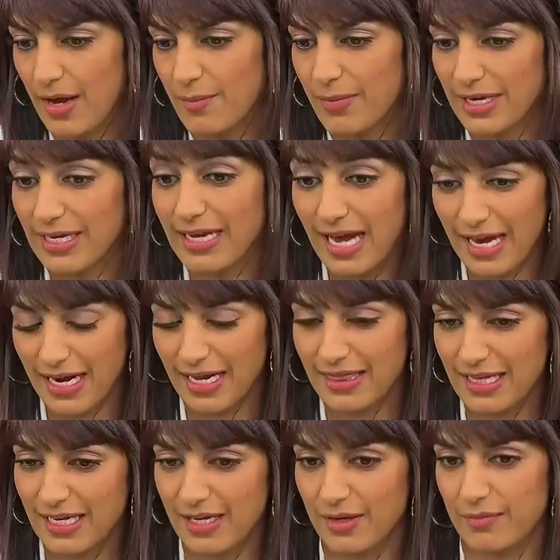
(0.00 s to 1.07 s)
But again, I
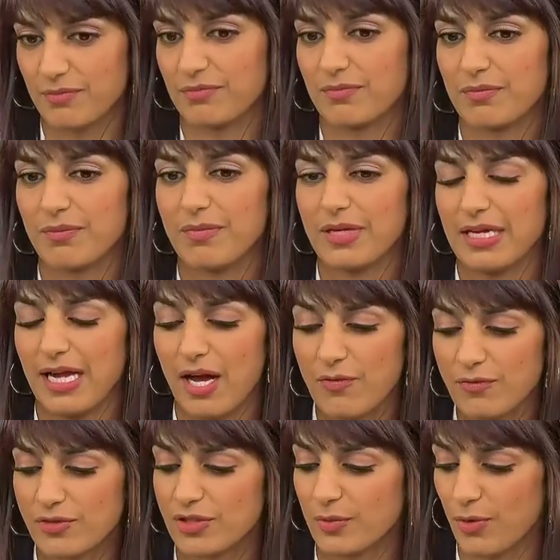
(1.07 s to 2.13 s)
think it'd be
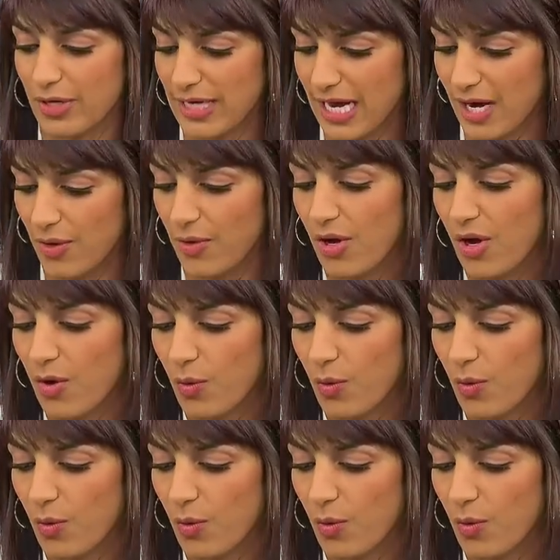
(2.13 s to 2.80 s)
helpful to point out